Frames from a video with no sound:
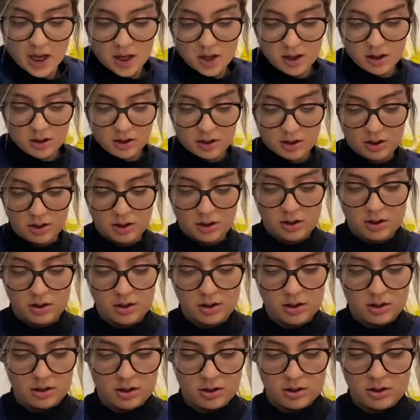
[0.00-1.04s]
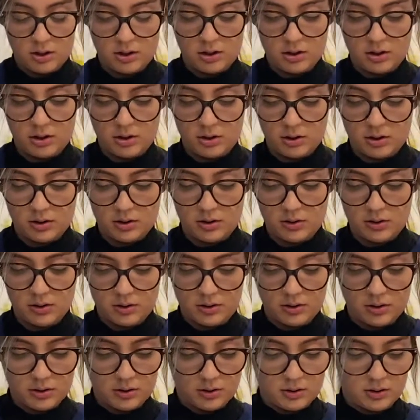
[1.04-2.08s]
I'm going to open my sterile dressing
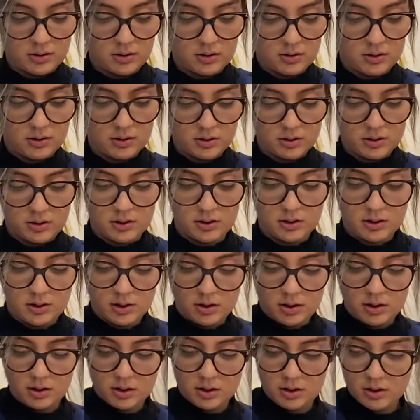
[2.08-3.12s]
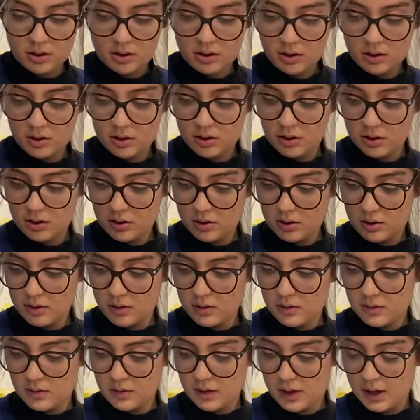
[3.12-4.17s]
tray, holding away from
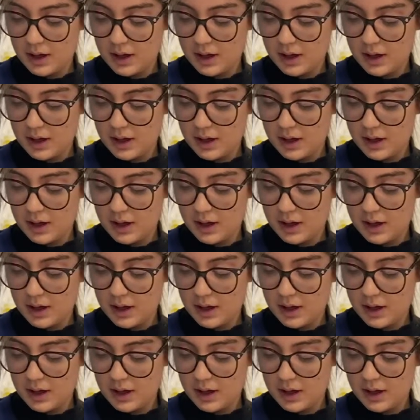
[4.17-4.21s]
me